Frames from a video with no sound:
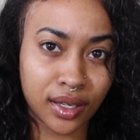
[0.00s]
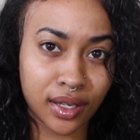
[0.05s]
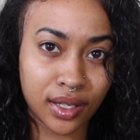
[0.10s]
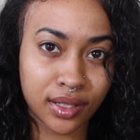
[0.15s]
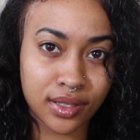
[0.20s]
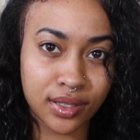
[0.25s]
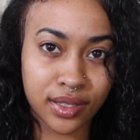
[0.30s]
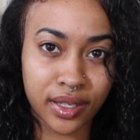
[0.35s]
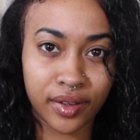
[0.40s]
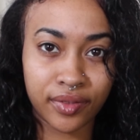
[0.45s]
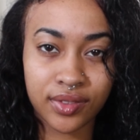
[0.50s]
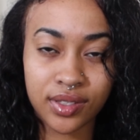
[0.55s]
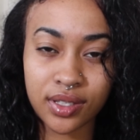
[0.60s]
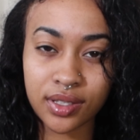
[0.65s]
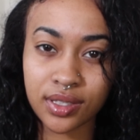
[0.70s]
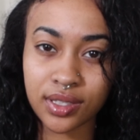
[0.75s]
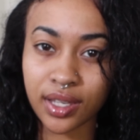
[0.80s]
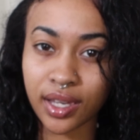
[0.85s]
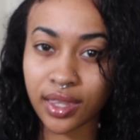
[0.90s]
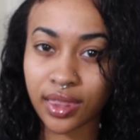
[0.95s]
It's safe to
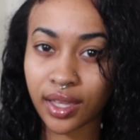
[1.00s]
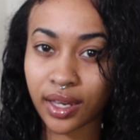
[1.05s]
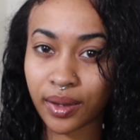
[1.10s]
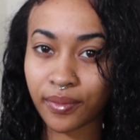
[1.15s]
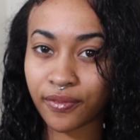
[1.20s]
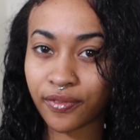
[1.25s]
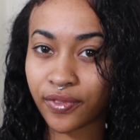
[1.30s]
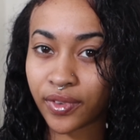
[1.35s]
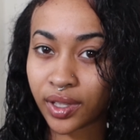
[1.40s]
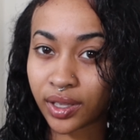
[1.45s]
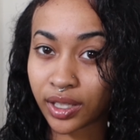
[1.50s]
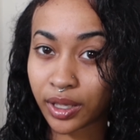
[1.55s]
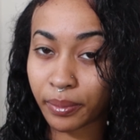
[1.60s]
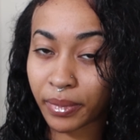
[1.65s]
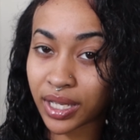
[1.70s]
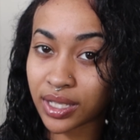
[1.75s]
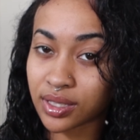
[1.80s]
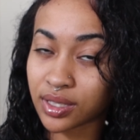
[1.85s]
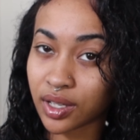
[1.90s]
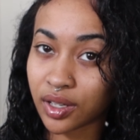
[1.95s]
say that I'm feeling
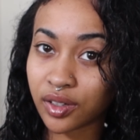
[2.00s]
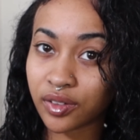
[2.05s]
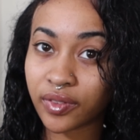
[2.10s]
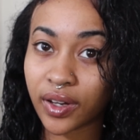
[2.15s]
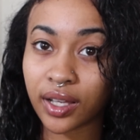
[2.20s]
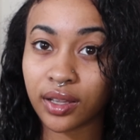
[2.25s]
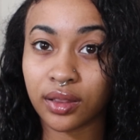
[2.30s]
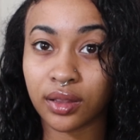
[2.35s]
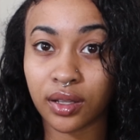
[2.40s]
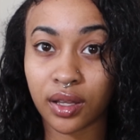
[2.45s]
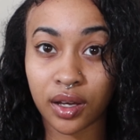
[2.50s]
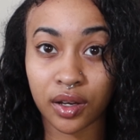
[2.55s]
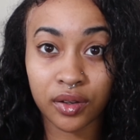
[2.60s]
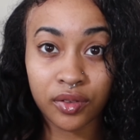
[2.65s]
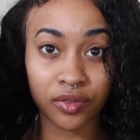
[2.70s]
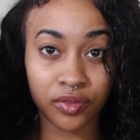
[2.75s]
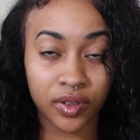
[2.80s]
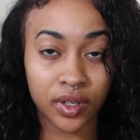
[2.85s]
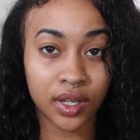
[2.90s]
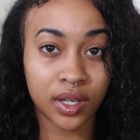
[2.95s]
myself. I
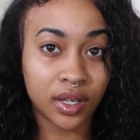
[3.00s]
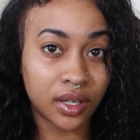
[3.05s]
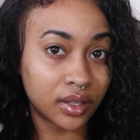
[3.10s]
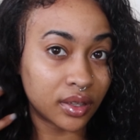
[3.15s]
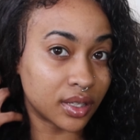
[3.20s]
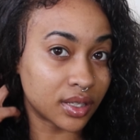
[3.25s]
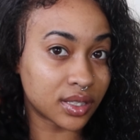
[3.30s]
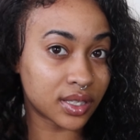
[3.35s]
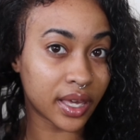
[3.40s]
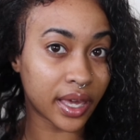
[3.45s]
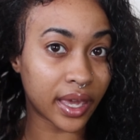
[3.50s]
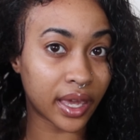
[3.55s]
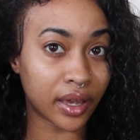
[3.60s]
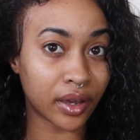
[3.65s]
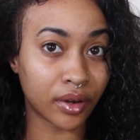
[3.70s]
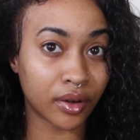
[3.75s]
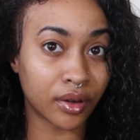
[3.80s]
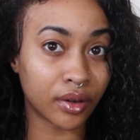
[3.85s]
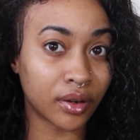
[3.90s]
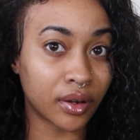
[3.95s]
love this
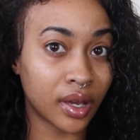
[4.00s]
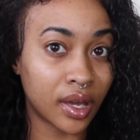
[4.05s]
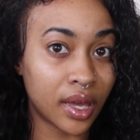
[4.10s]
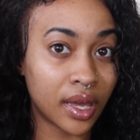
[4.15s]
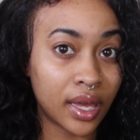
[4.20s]
hair.